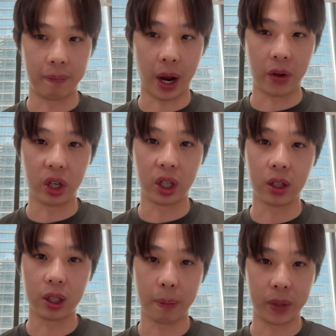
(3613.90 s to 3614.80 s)
I think
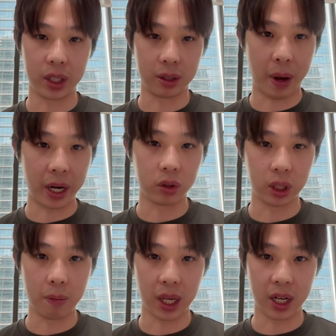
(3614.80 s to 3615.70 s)
the Pendle
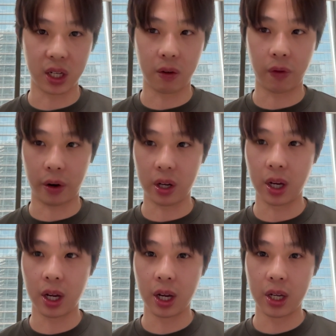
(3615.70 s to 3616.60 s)
team takes it very
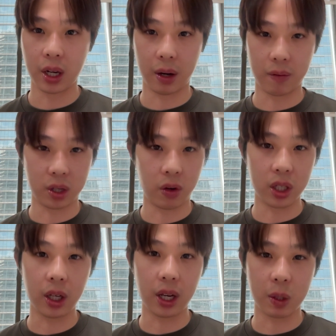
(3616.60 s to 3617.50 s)

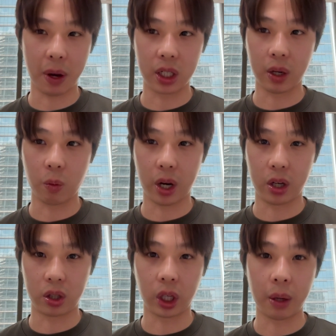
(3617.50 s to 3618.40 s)
seriously, especially when you're
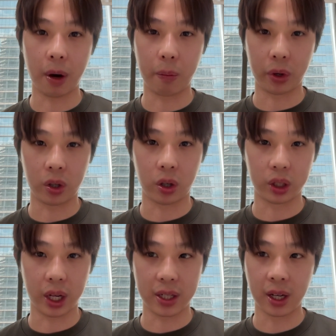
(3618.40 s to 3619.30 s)
talking about a protocol
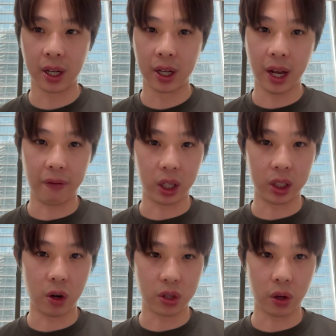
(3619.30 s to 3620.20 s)
that's having
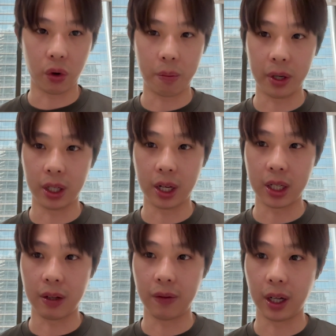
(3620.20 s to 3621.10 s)
close to 3 billion in
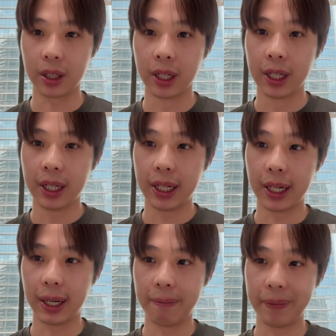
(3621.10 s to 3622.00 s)
TVL.
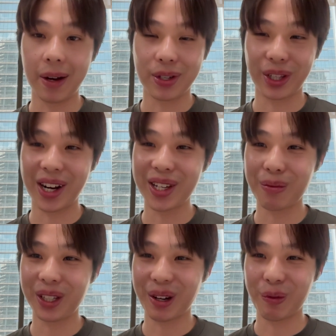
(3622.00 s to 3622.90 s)
So that is
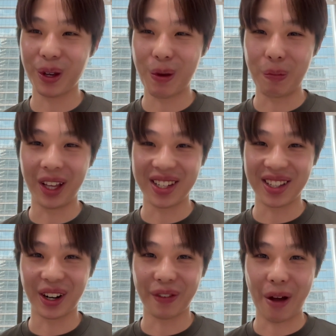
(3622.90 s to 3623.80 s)
something that we place a
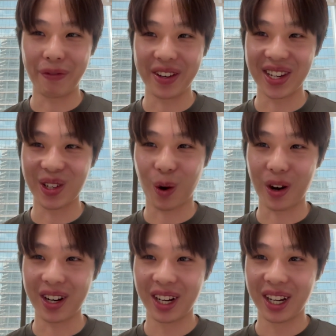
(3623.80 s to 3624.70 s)
lot of emphasis
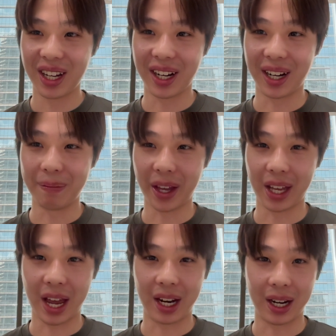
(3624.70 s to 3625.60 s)
on.
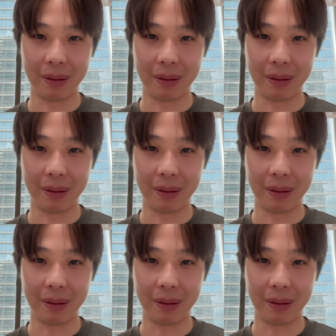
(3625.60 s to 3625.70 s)
And